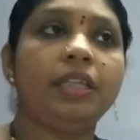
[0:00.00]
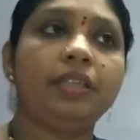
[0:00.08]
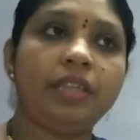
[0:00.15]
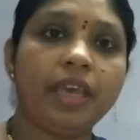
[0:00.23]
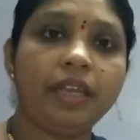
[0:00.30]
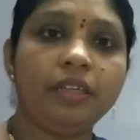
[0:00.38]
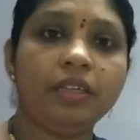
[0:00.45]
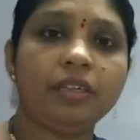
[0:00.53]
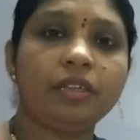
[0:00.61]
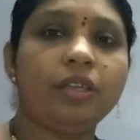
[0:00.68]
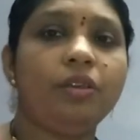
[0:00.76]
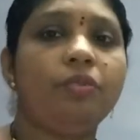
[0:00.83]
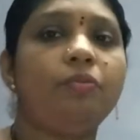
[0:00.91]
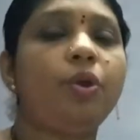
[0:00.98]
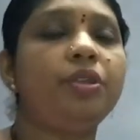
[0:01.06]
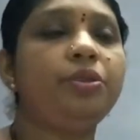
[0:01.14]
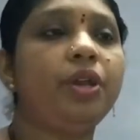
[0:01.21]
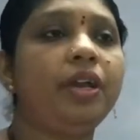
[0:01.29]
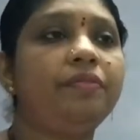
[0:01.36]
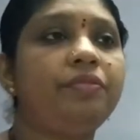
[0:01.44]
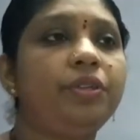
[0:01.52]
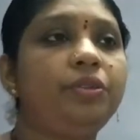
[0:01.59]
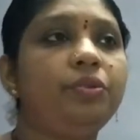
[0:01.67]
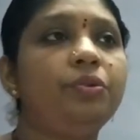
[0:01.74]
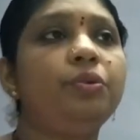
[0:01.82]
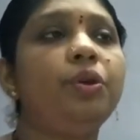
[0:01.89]
Then what you have to
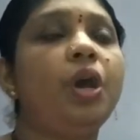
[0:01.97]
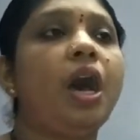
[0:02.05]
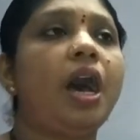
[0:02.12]
do,